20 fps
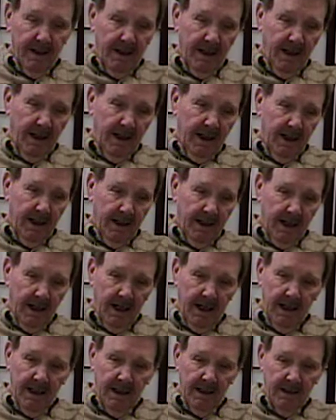And
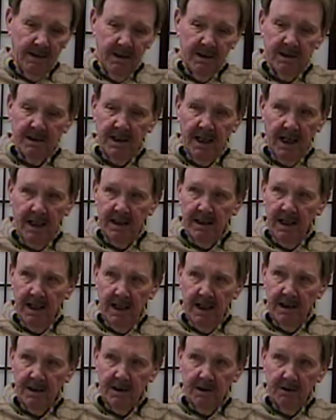I just had the
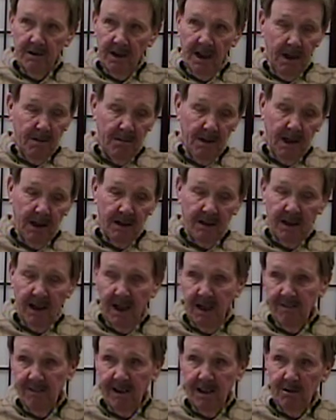attitude, I'm not going to
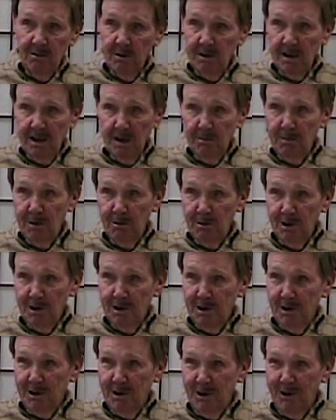have anyone tell me what
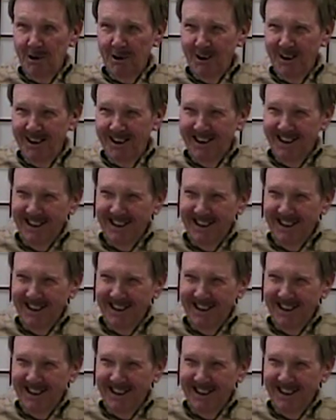to do.